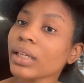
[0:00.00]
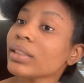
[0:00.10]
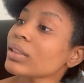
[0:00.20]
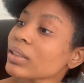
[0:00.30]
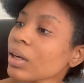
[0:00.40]

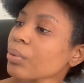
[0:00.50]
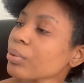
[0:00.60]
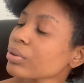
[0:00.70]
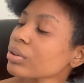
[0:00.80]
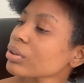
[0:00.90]
edit at
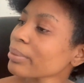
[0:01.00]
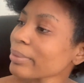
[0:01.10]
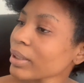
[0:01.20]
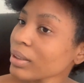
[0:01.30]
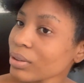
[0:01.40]
once on some
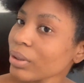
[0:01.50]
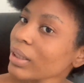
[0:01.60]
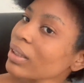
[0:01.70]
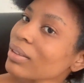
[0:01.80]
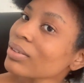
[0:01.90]
days. So I
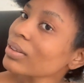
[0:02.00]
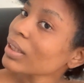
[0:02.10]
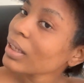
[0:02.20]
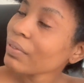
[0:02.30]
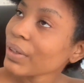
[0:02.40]
think
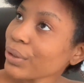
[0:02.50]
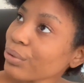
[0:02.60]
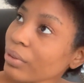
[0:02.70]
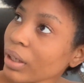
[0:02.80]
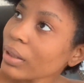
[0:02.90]
today, if I
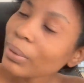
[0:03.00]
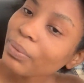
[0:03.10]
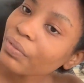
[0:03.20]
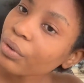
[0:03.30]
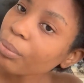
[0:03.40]
don't end
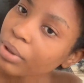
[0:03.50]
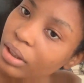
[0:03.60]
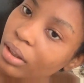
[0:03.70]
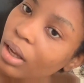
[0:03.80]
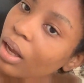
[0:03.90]
up
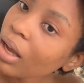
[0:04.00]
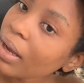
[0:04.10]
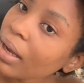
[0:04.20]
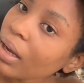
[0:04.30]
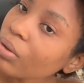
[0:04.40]
filming,
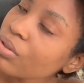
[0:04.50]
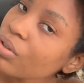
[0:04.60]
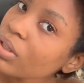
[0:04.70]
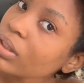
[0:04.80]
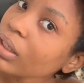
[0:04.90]
I'll
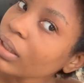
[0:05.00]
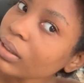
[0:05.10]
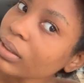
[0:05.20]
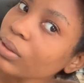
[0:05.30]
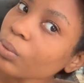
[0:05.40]
just
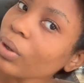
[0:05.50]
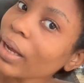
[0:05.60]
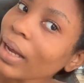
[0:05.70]
edit what I